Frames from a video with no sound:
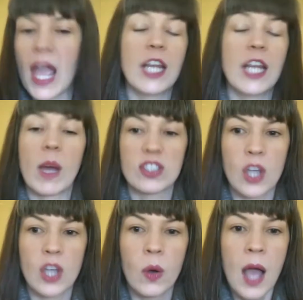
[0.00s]
Anyway,
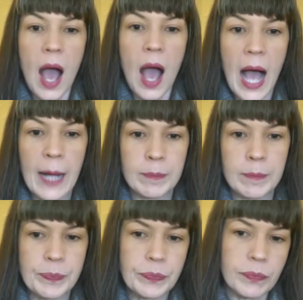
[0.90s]
so
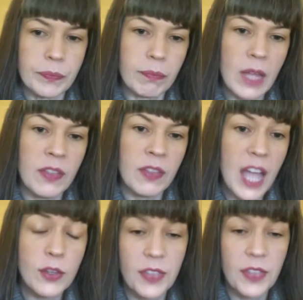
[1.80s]
um,
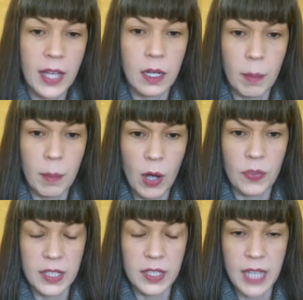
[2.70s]
the other thing
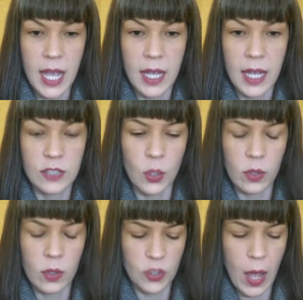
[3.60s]
about the diet,
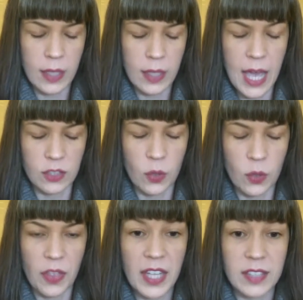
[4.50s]
so, so I, yeah,
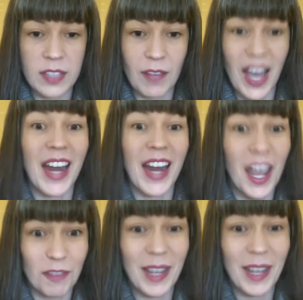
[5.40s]
so the things that I've cut
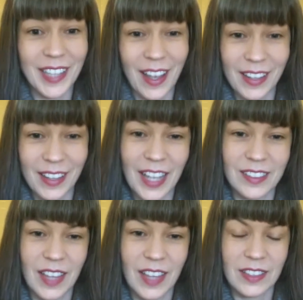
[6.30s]
out of my diet,
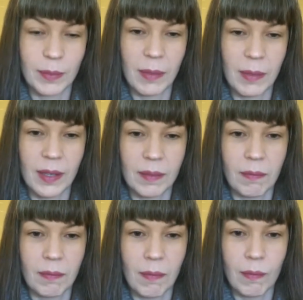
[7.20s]
that's, that's maybe
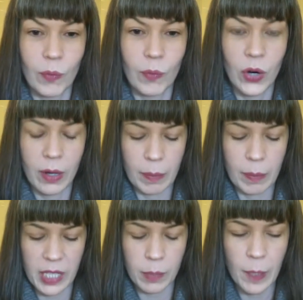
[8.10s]
more
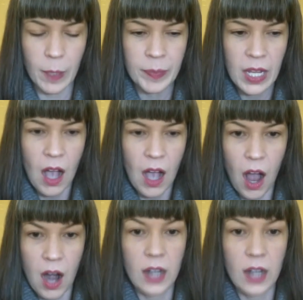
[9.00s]
applicable,
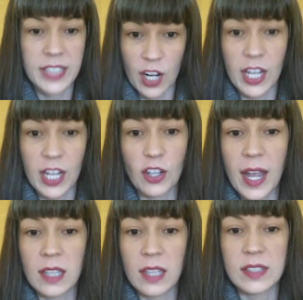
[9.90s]
are dairy and
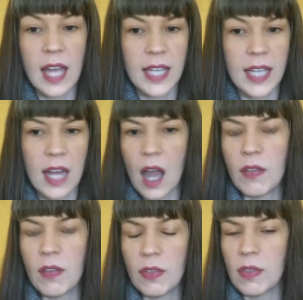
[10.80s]
grains. And again,
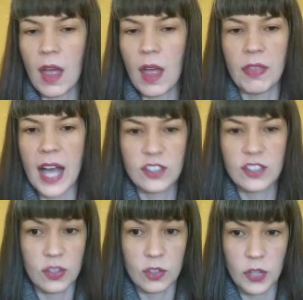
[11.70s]

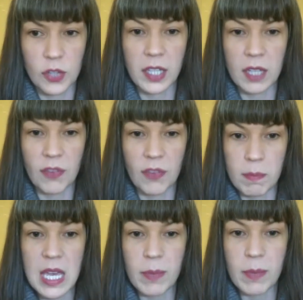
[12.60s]
that's strictly for me